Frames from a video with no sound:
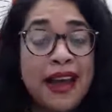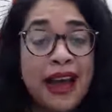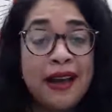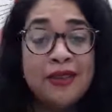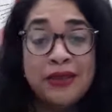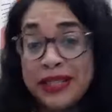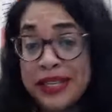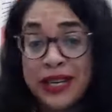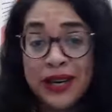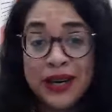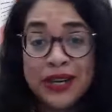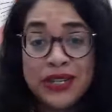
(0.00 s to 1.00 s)
I really
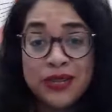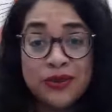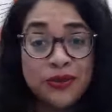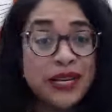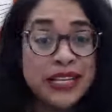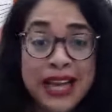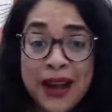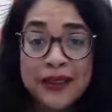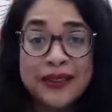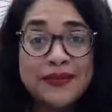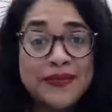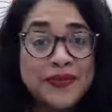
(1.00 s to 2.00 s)
encourage you, reach
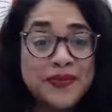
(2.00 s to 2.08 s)
out.